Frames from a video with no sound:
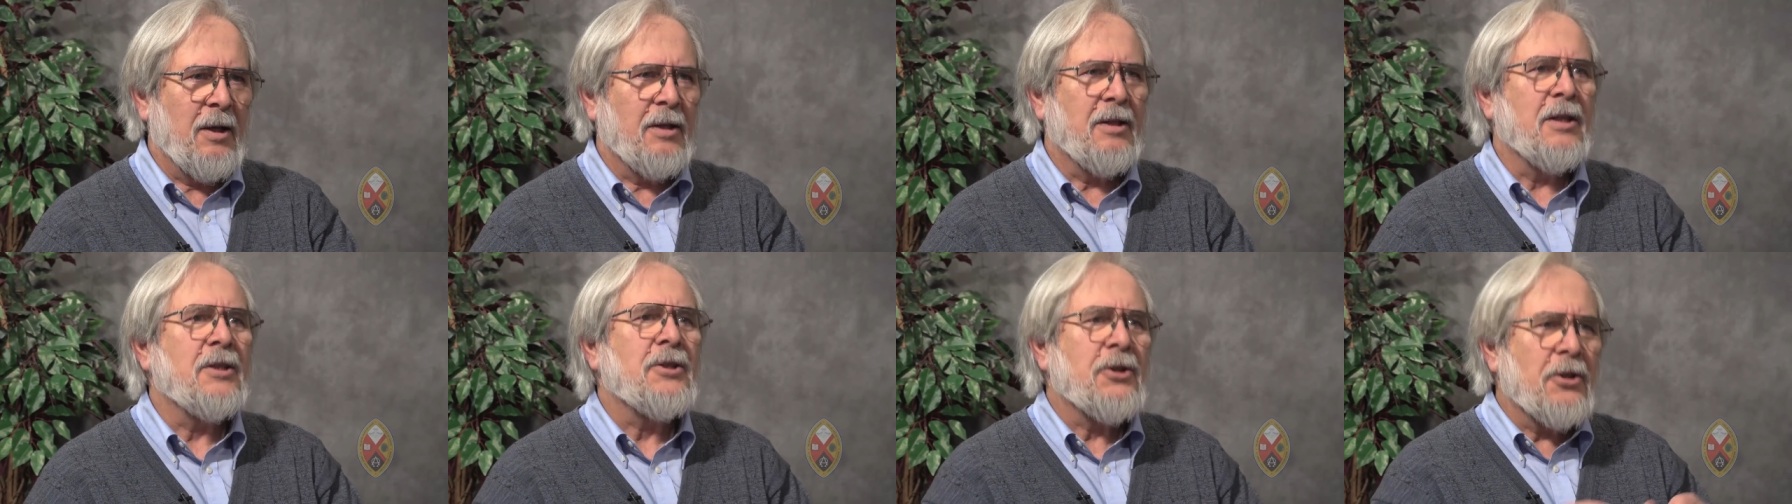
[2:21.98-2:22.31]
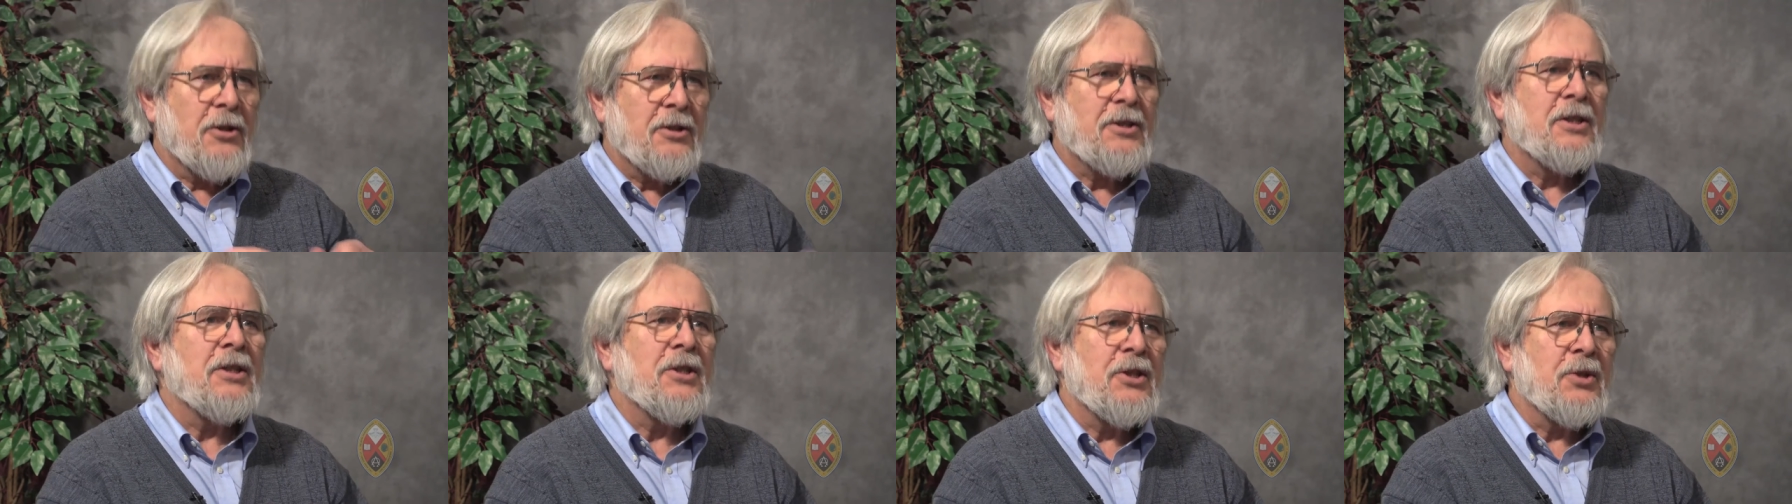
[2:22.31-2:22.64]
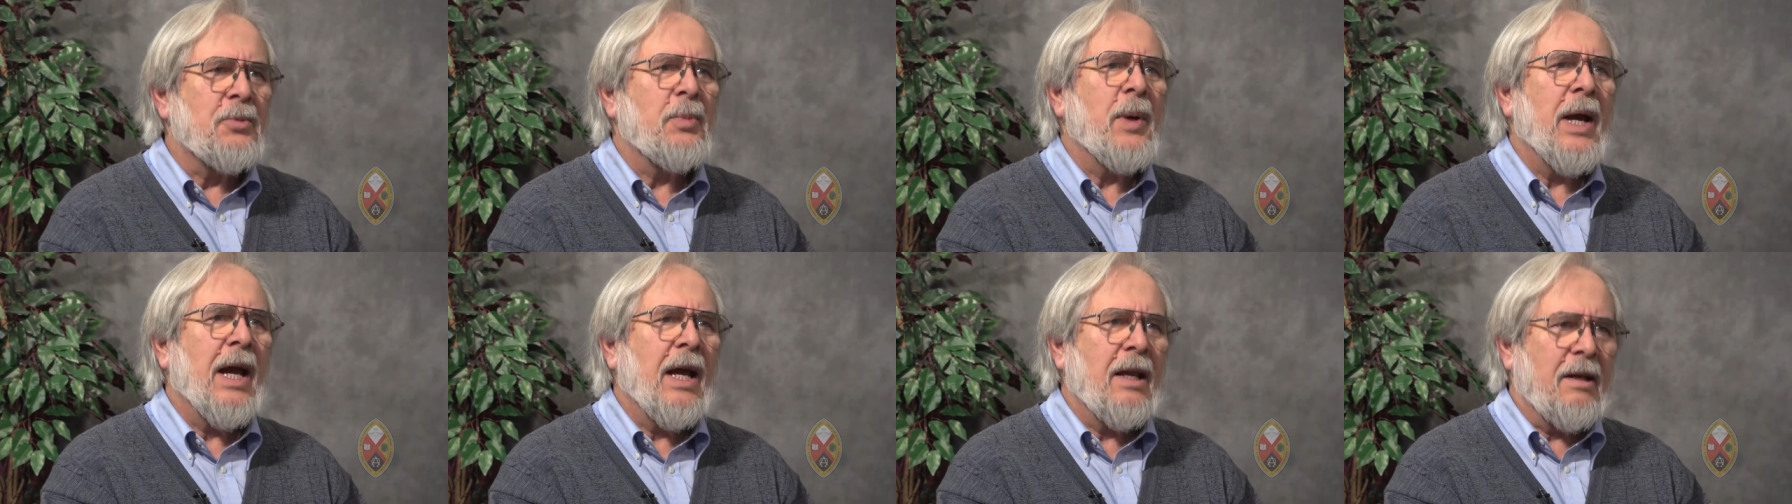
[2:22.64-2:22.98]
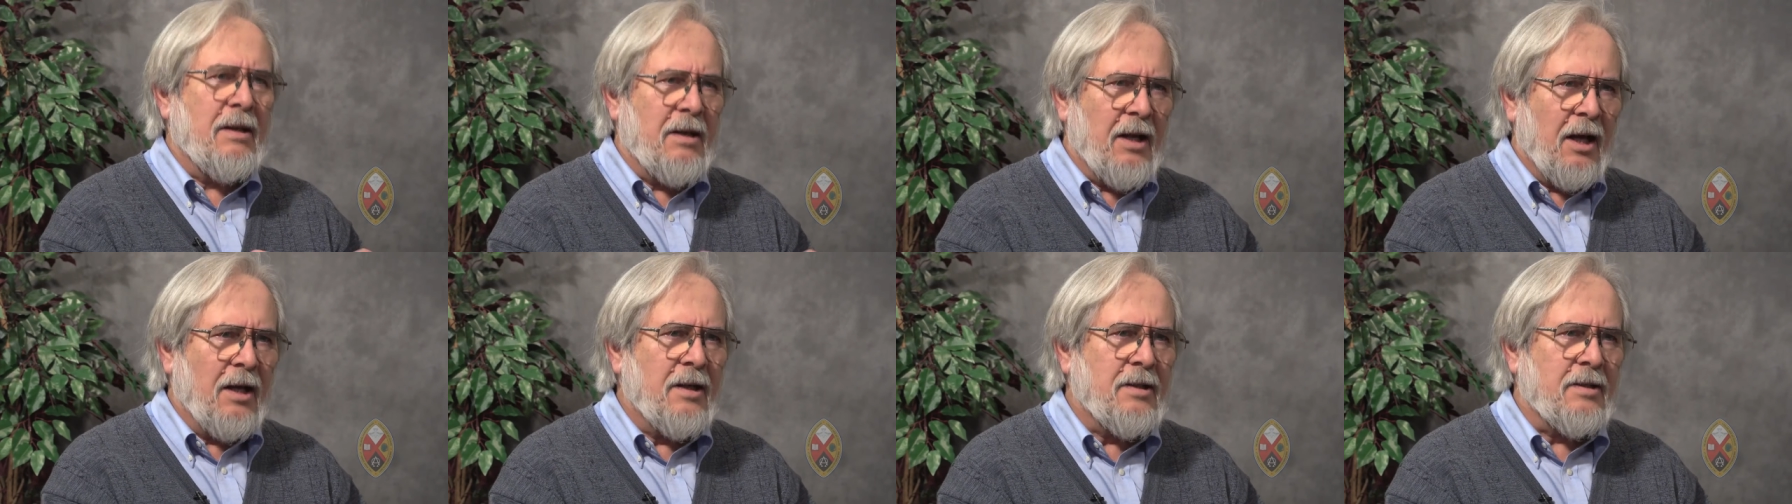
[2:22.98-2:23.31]
The church in
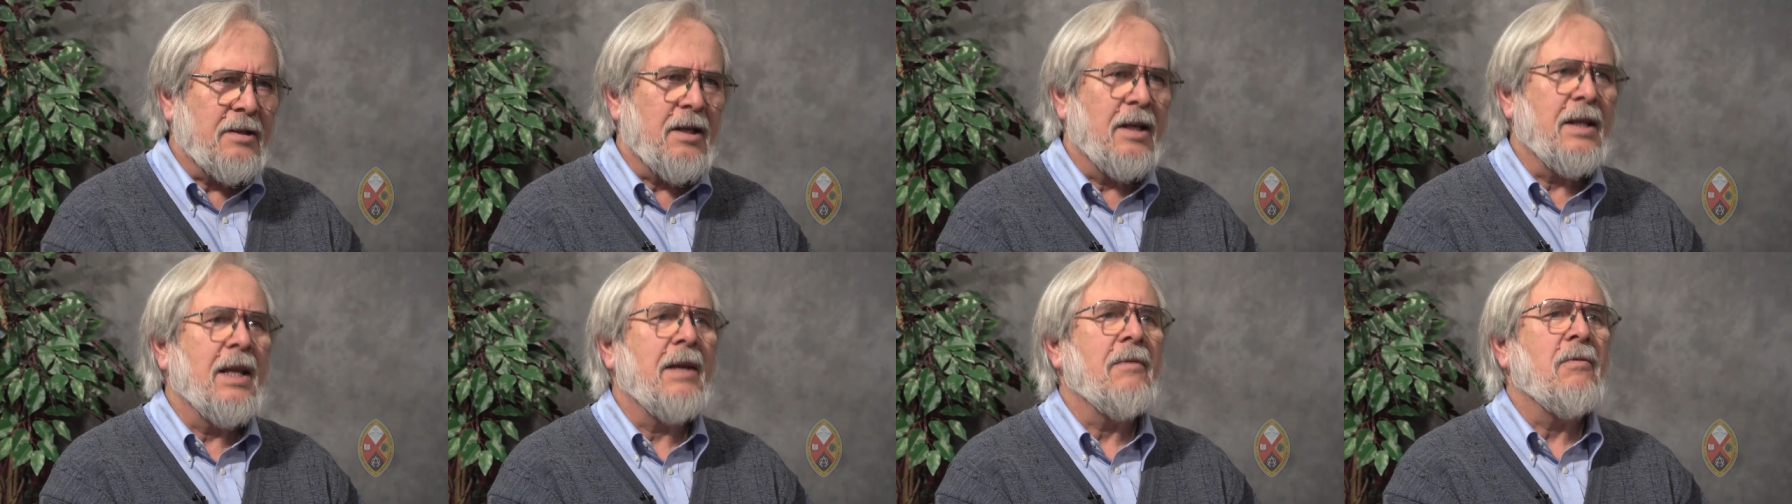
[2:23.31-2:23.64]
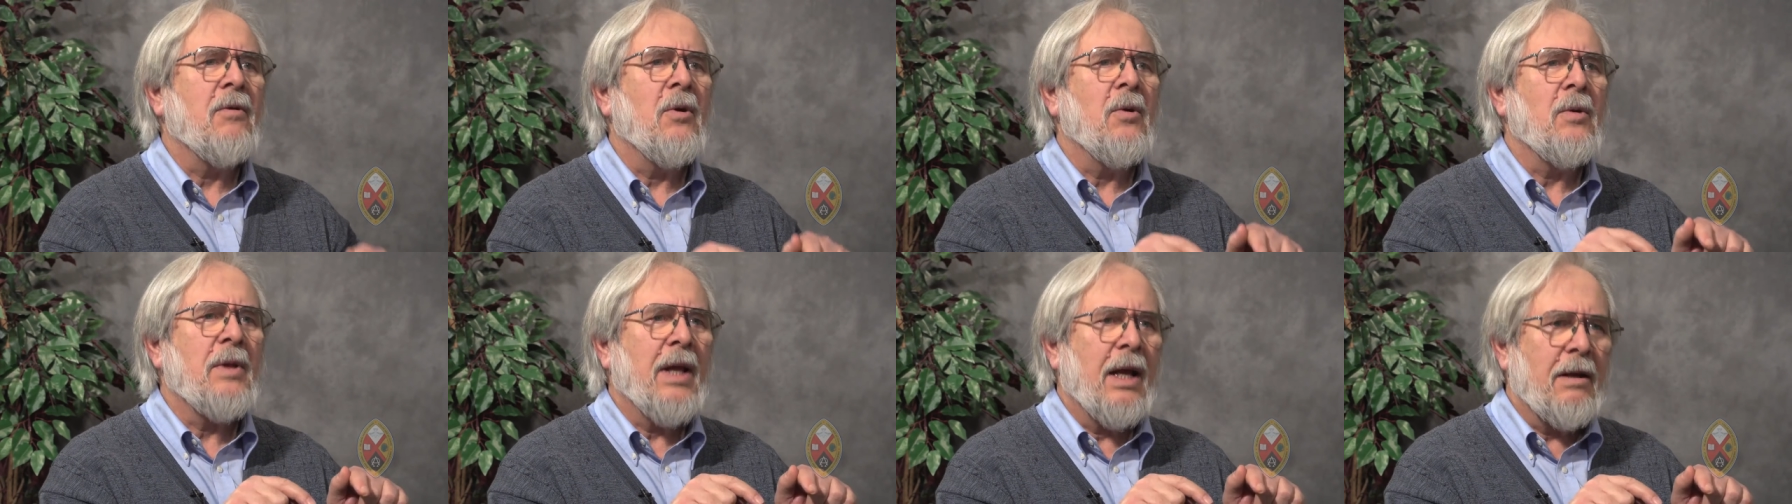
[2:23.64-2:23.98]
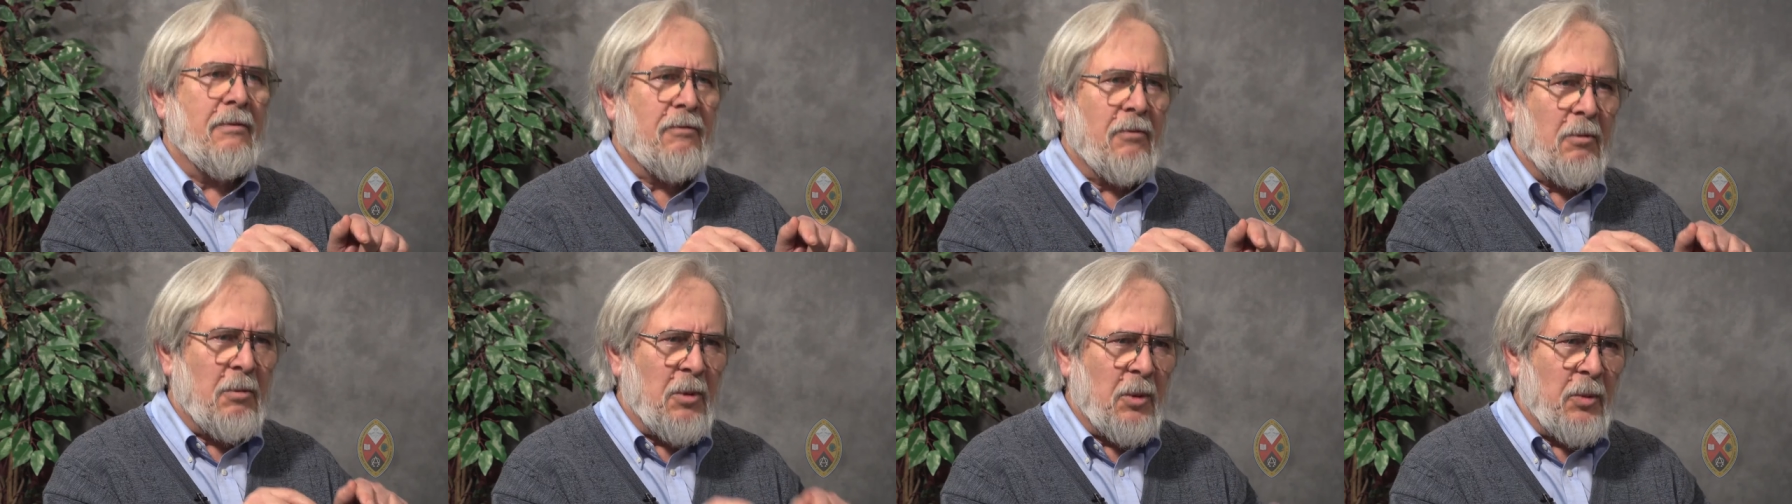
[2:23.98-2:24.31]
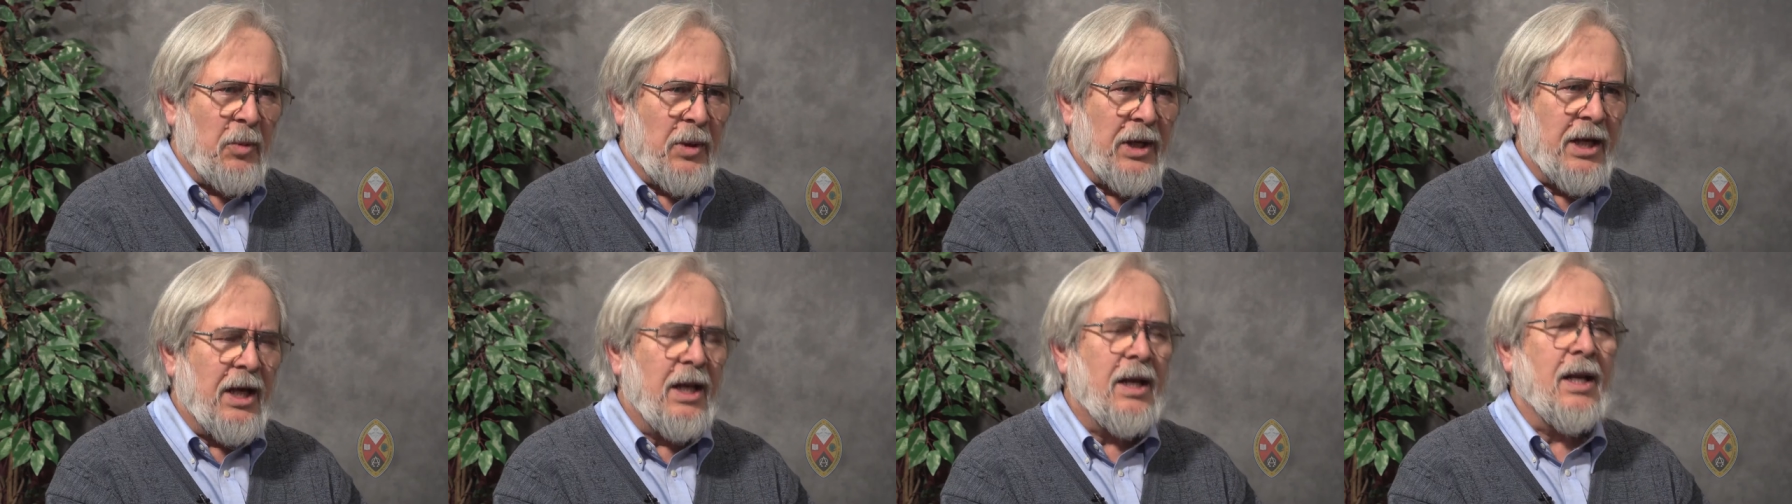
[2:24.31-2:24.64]
Japan does, and they've known that from the
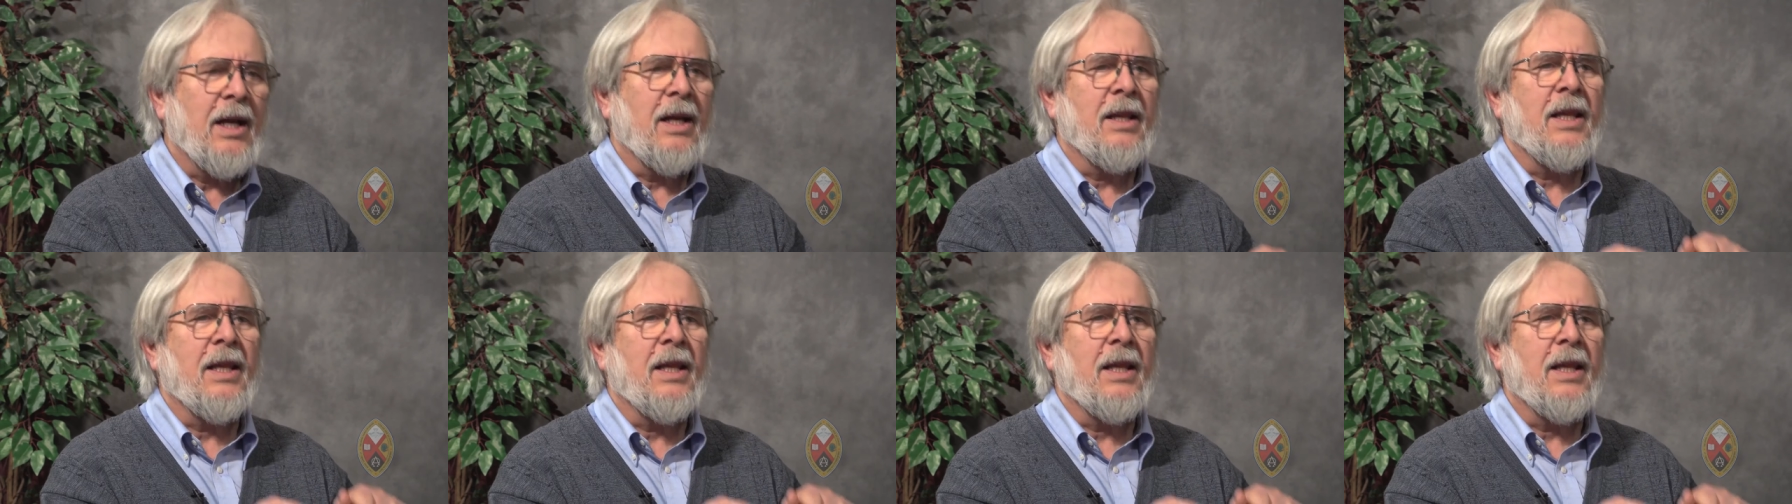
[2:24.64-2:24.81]
beginning,